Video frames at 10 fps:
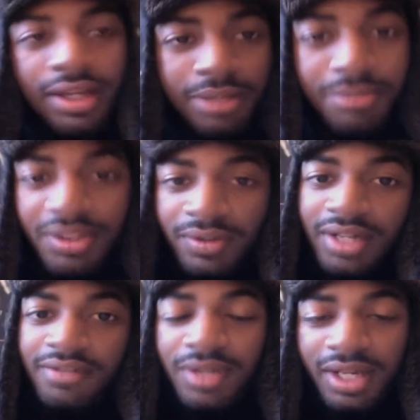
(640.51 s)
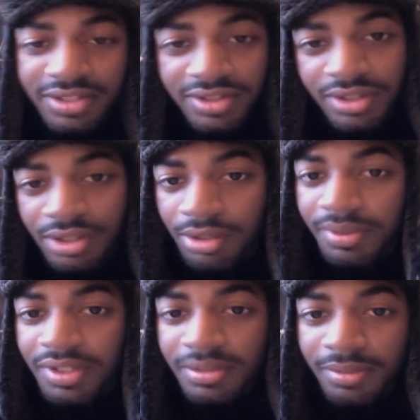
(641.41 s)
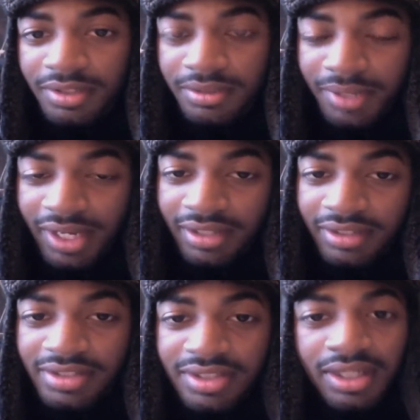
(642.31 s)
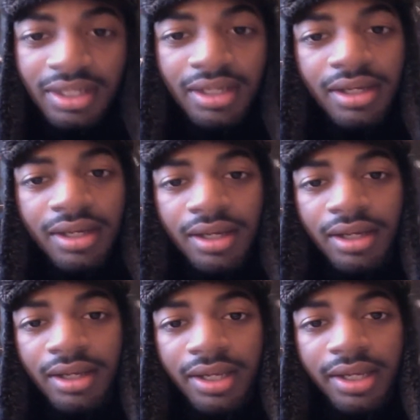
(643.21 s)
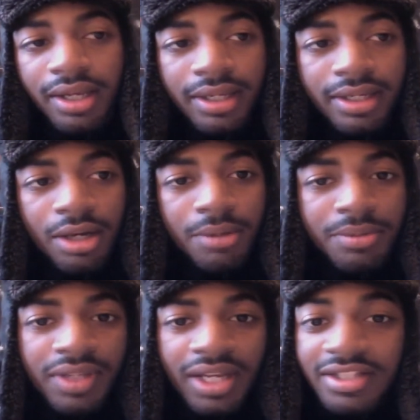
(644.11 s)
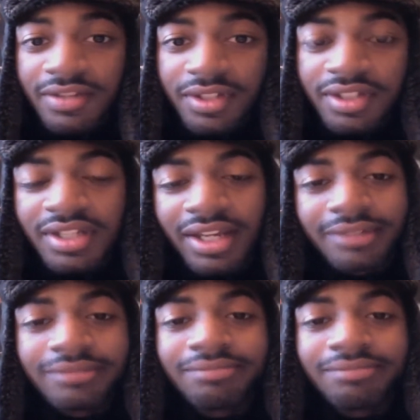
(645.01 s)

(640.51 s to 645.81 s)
be great if you guys share your opinions about the ban list, and I hope you guys have a good day.